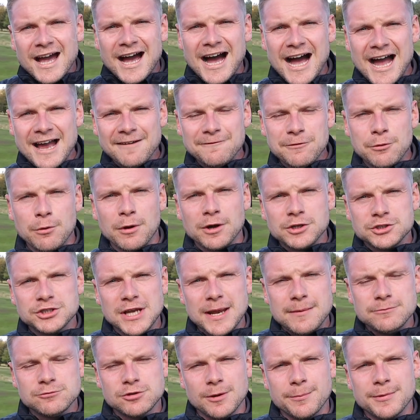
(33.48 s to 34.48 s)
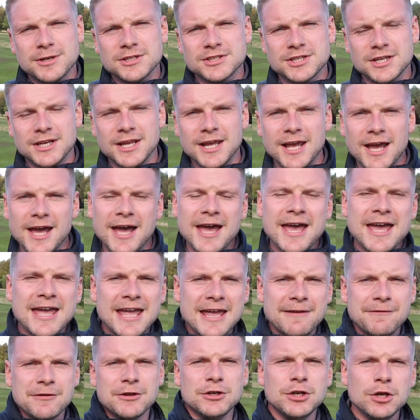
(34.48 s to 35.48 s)
Hi everyone, James Robinson here.
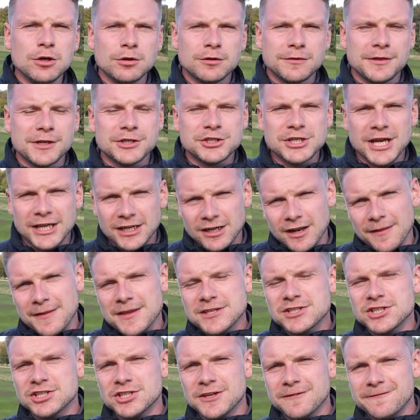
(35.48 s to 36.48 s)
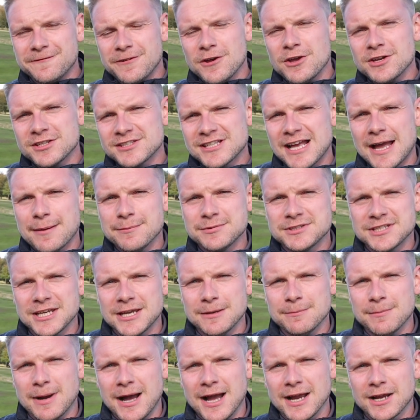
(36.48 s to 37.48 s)
If you're new to the channel and this is your first time
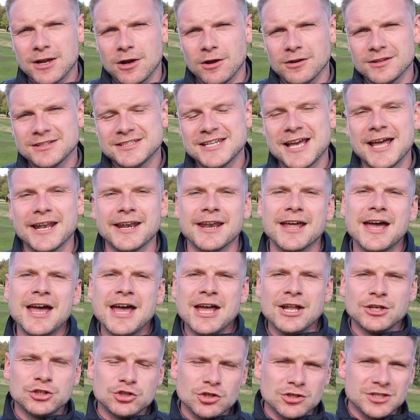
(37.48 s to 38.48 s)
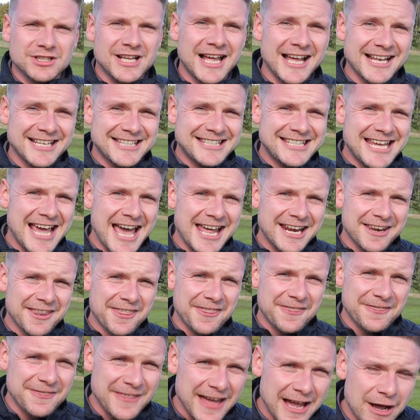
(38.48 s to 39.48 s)
seeing my content, just like
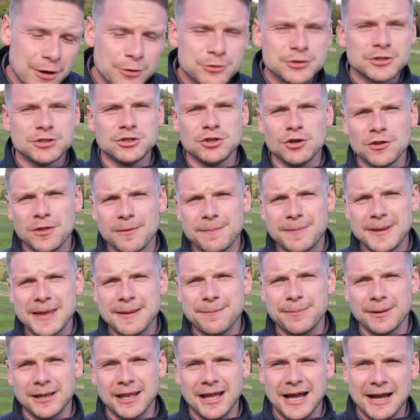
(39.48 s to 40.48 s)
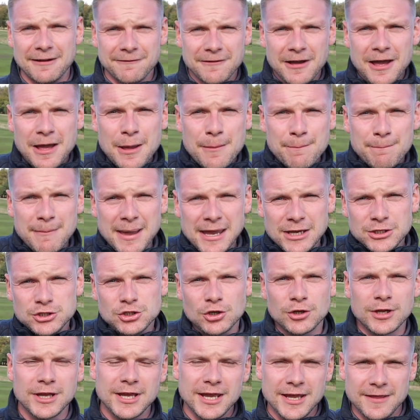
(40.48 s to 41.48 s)
10,000 other people have, make
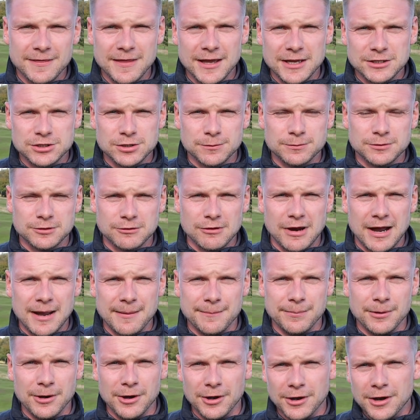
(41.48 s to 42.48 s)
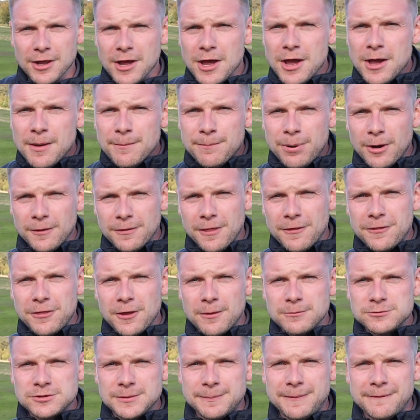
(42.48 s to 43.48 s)
sure you hit that subscribe button. Put the
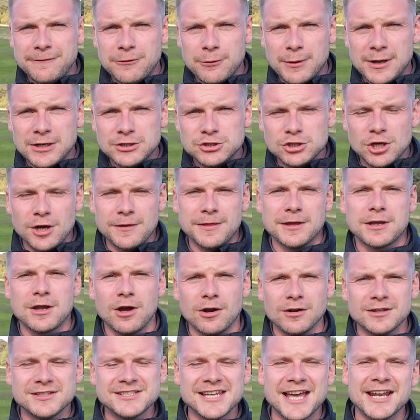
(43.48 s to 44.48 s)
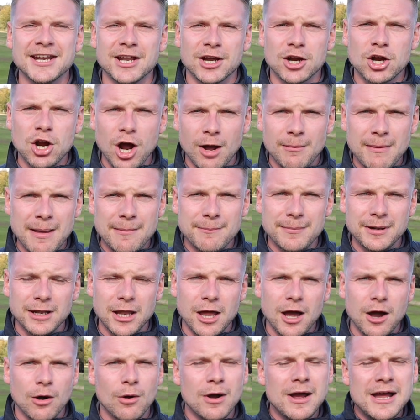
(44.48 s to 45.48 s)
thumbs up if you enjoy the content and comment
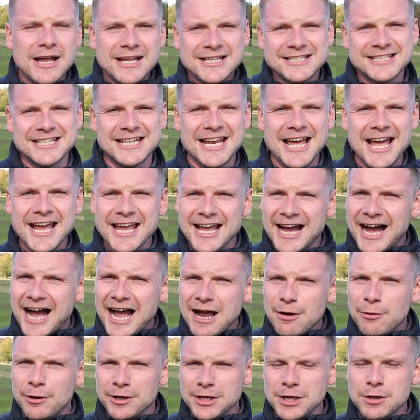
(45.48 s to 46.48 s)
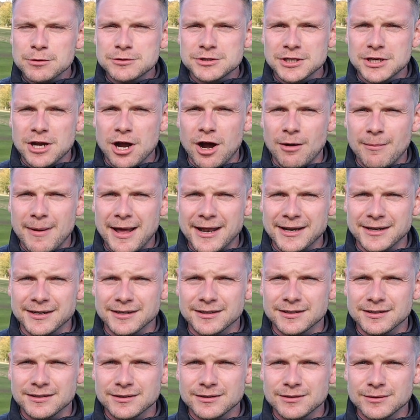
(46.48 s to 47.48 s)
below. Today I want you to comment,
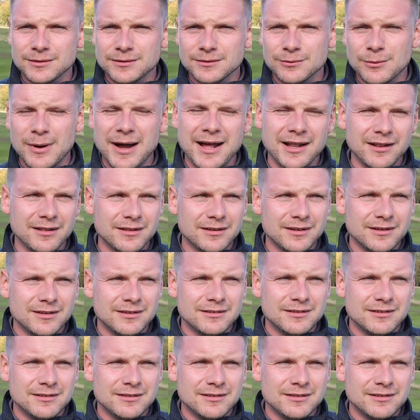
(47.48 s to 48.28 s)
well,